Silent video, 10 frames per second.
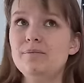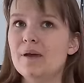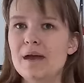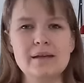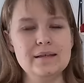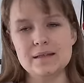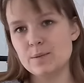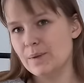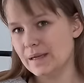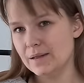and it's
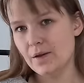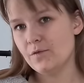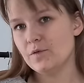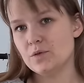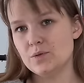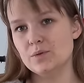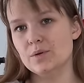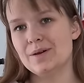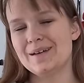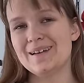big enough
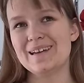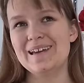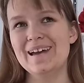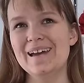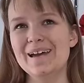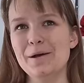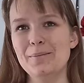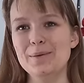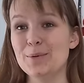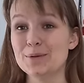to
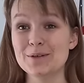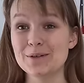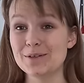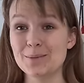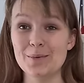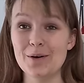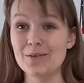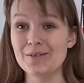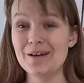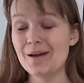be put on top
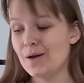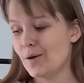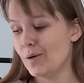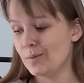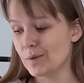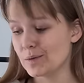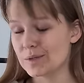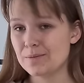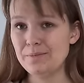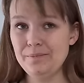of
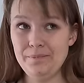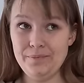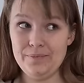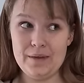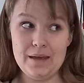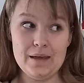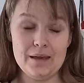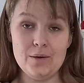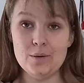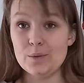almost
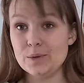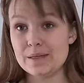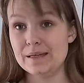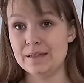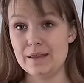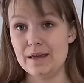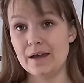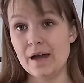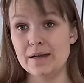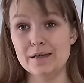anything.
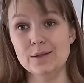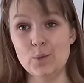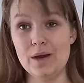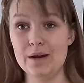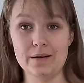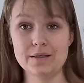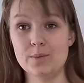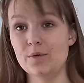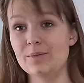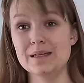I can wear
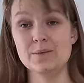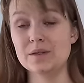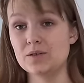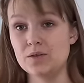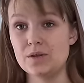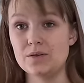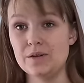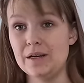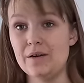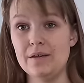some of my sweaters under
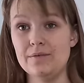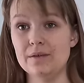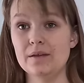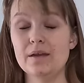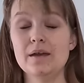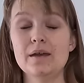here even,